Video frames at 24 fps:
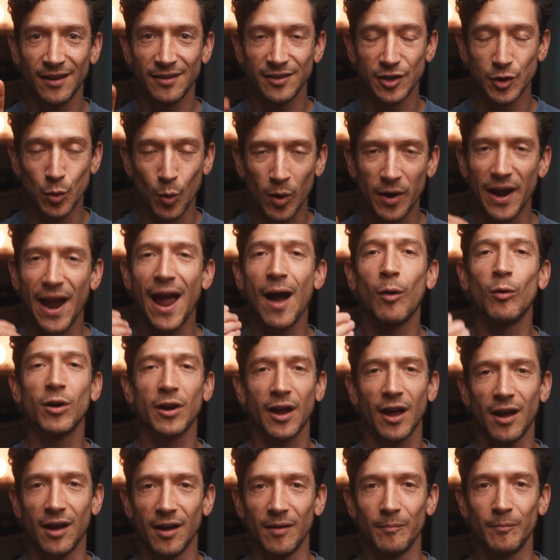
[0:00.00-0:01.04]
your
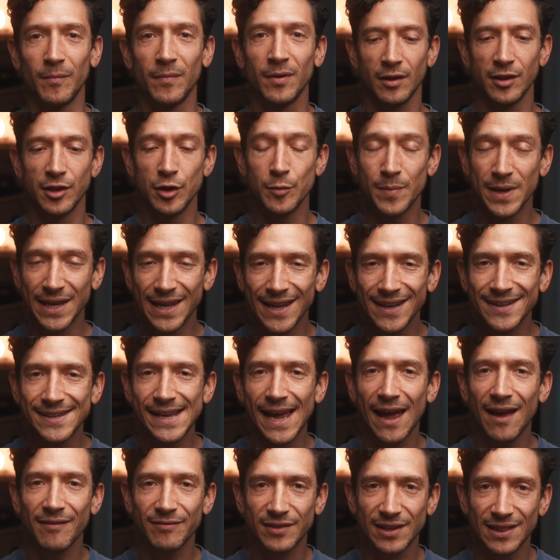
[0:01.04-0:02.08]
outcome, you begin to
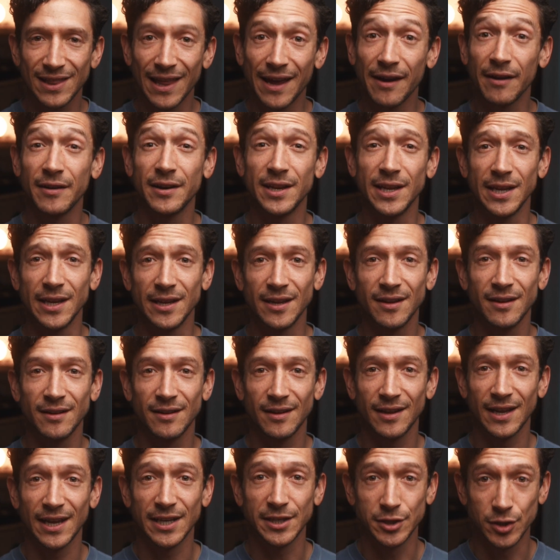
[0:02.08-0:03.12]
have clarity
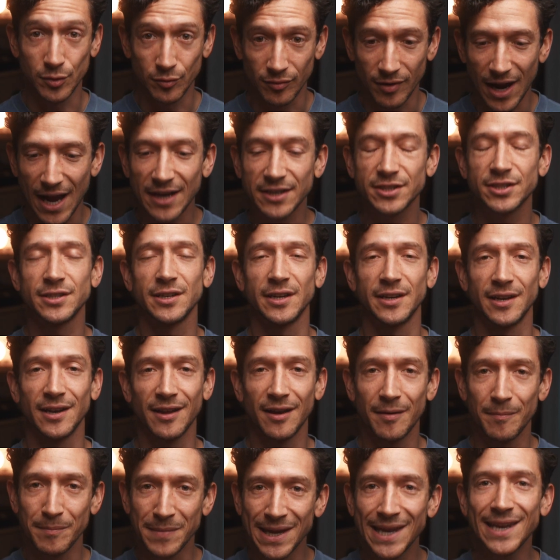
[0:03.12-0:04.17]
and direction
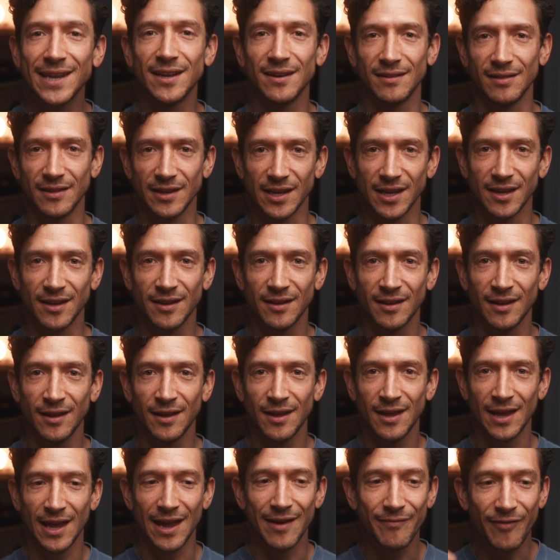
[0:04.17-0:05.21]
immediately.
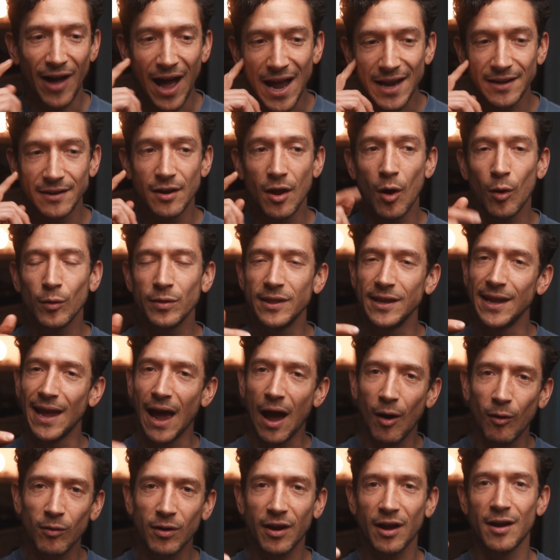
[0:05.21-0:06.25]
If I know the
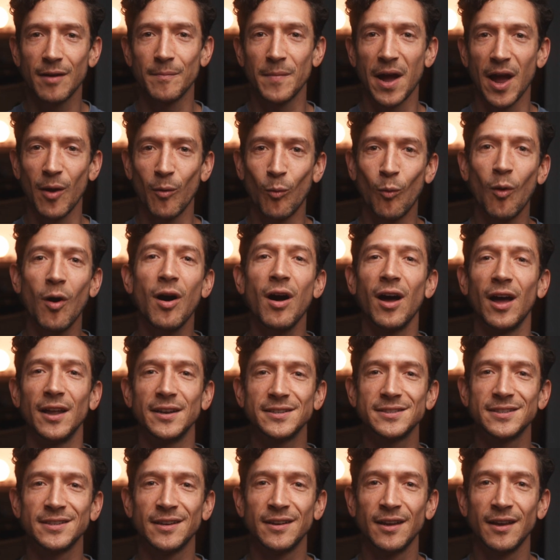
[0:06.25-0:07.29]
outcome I
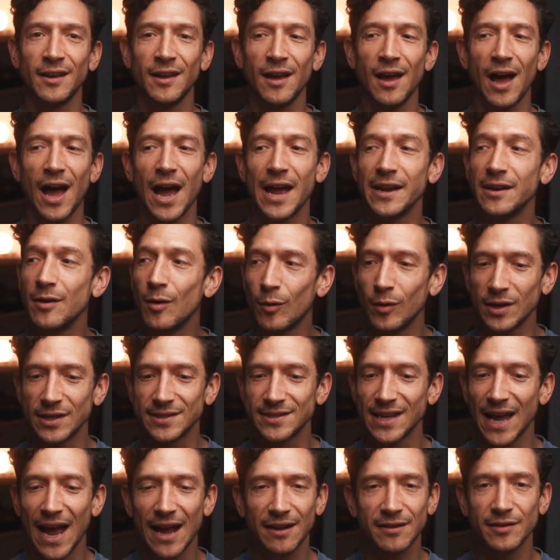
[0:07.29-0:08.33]
want, I know
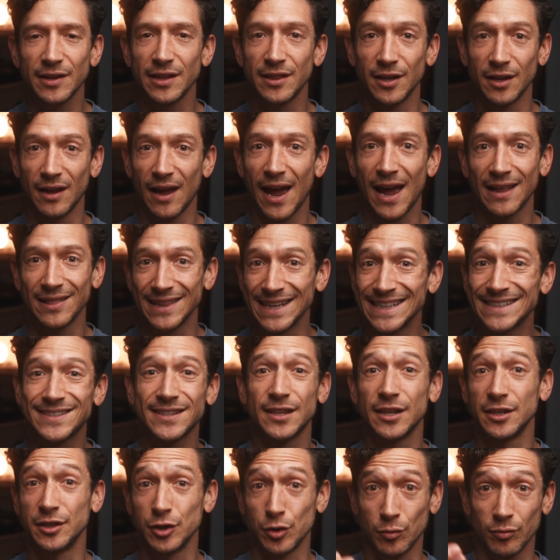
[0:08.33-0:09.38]
exactly at
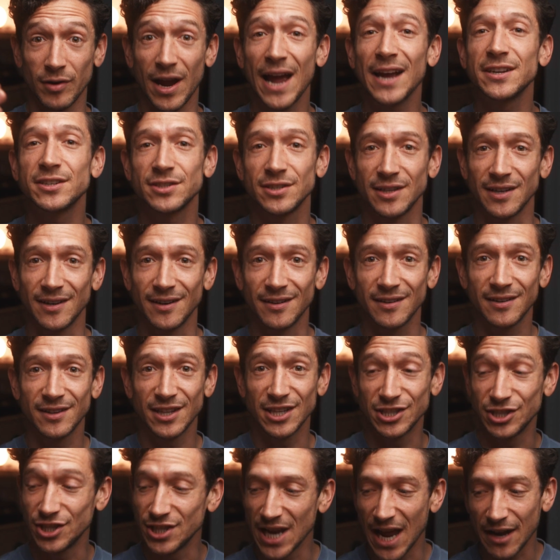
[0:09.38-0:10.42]
least the direction,
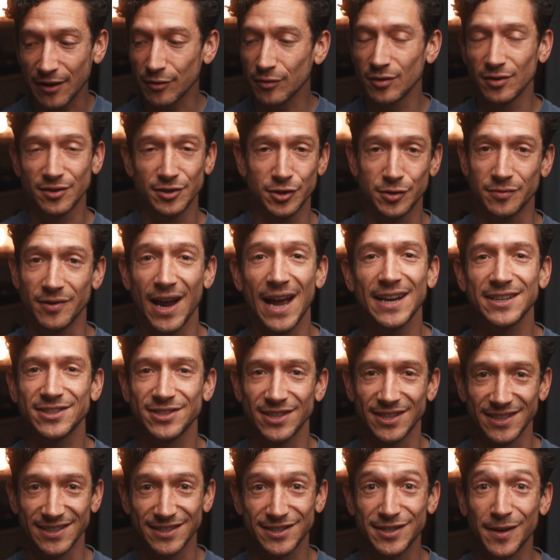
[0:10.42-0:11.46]
the general
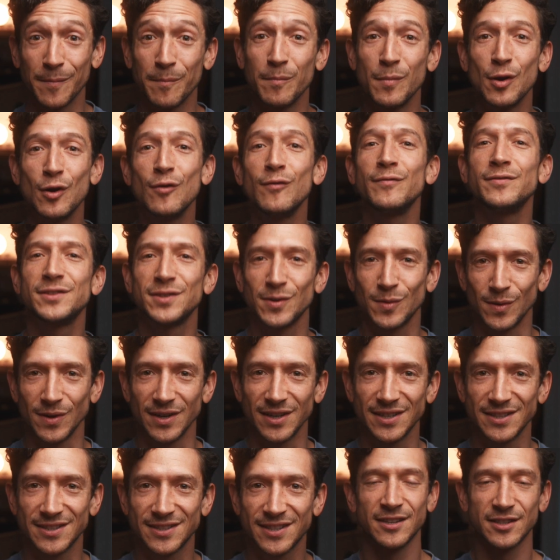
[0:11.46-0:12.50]
direction to move
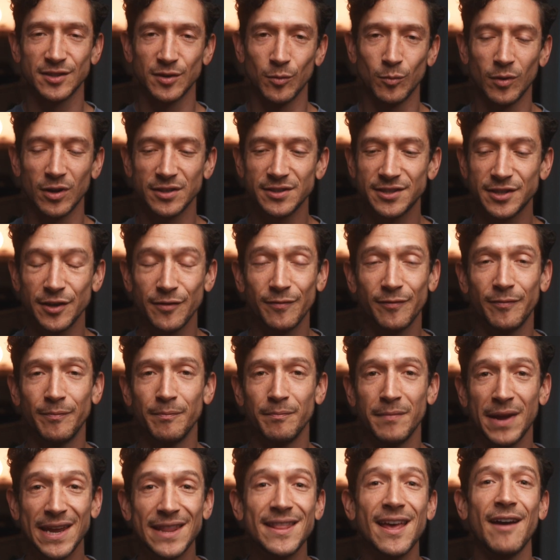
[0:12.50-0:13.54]
towards. So once you've
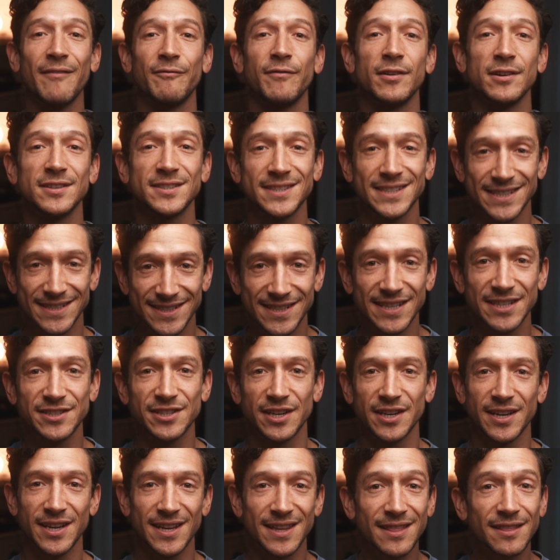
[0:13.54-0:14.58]
made that first
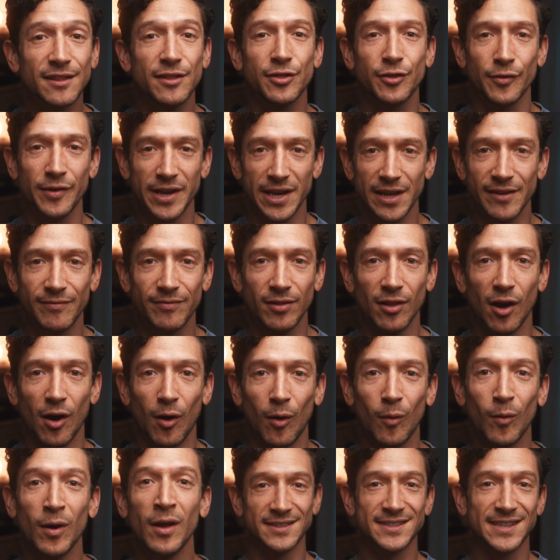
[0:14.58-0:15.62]
decision in the 3D
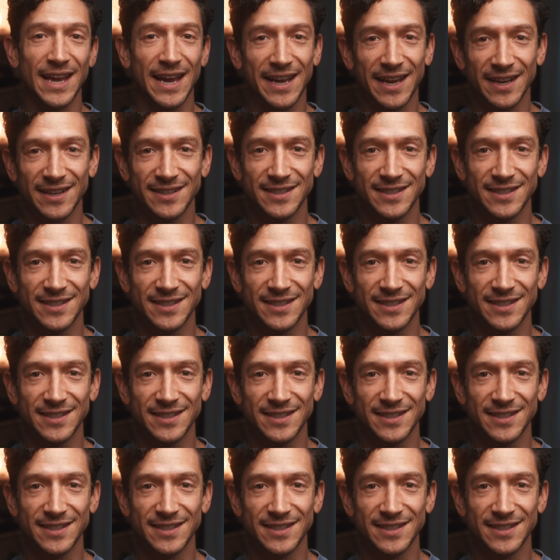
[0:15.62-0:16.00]
flow, the second